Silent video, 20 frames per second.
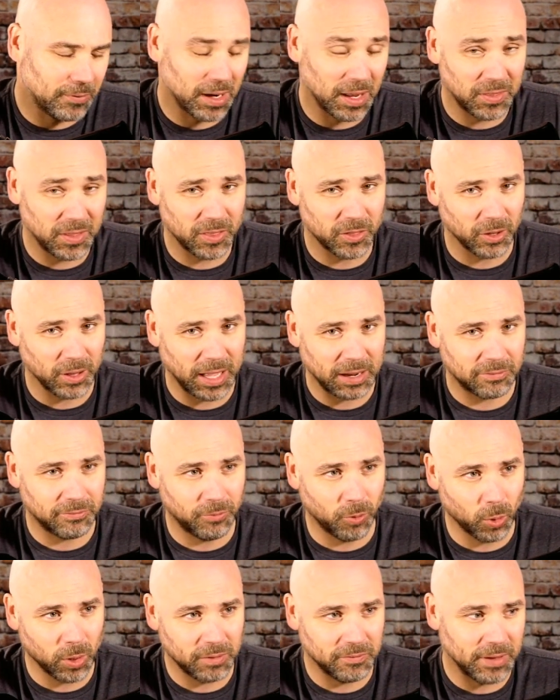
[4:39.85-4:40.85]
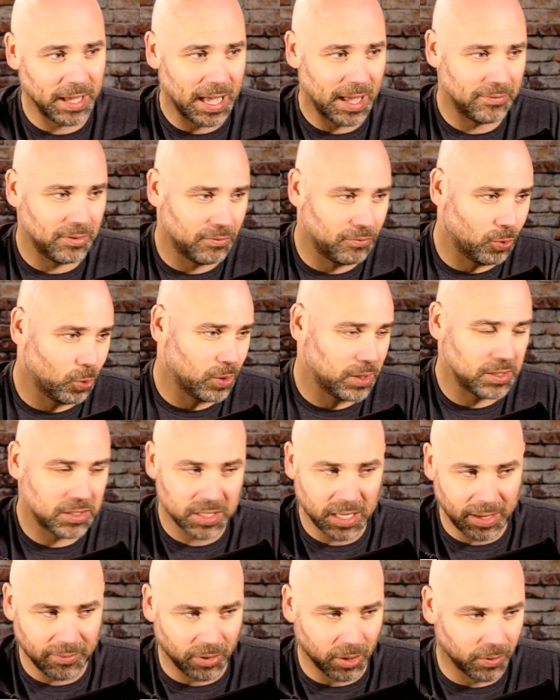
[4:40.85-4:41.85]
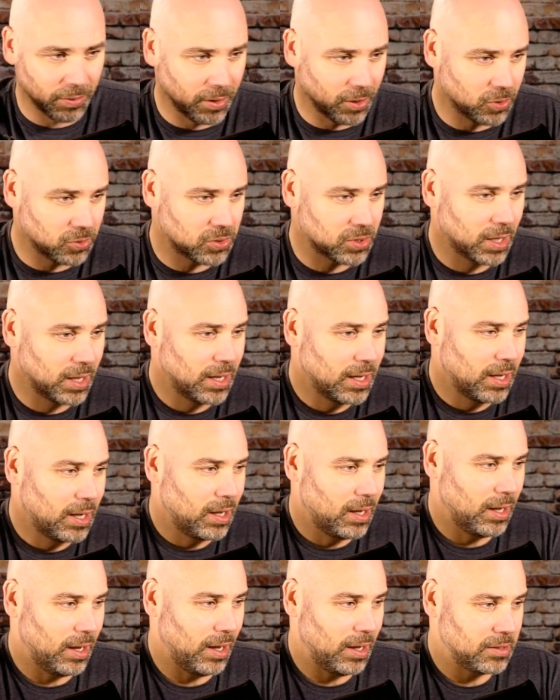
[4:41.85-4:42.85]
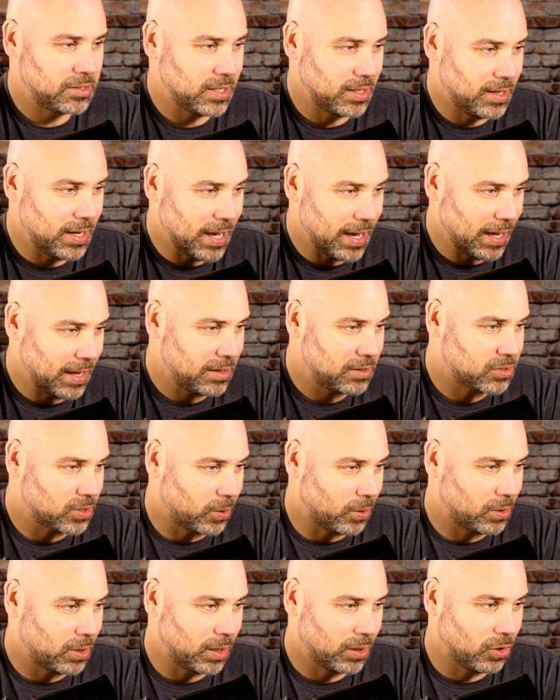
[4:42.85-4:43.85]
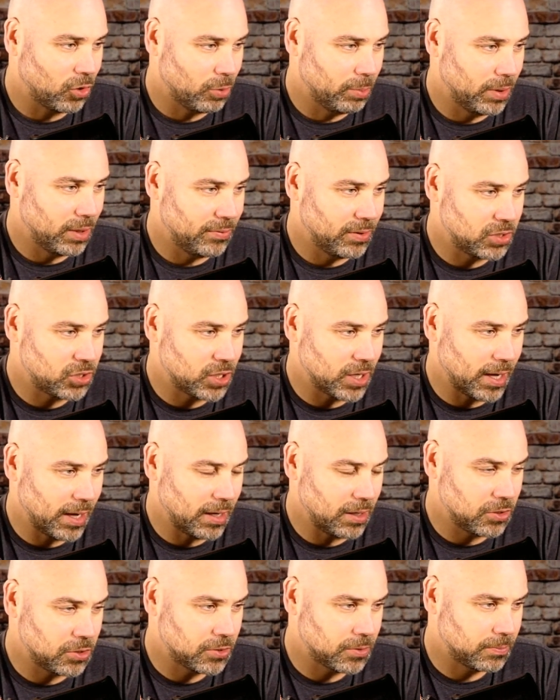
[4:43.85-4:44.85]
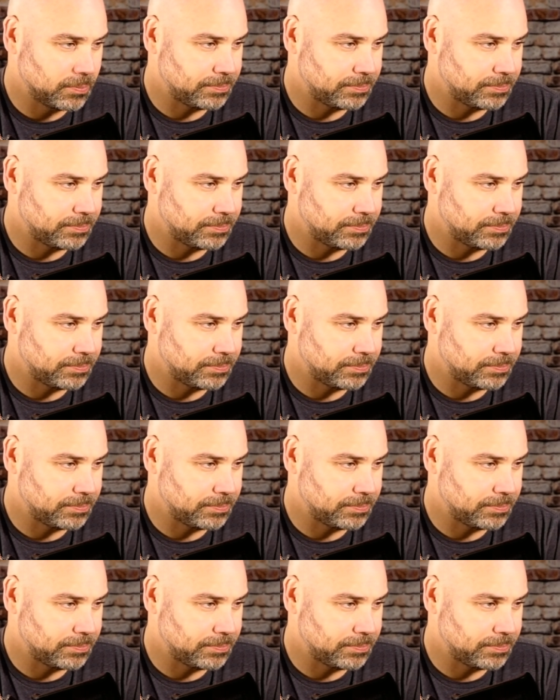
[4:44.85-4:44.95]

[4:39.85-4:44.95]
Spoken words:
I think they're like 45 and 47 on those today, so a little bit of a change.